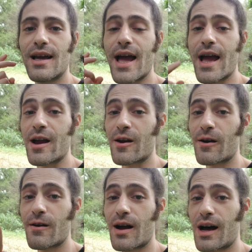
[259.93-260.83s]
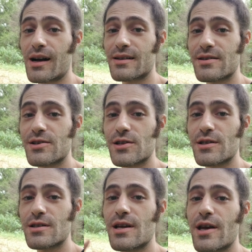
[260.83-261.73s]
air,
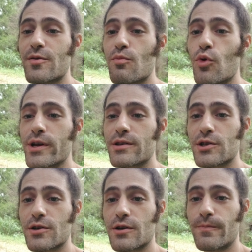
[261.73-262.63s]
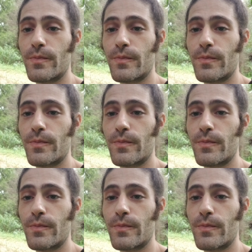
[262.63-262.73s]
oxygen, and moisture.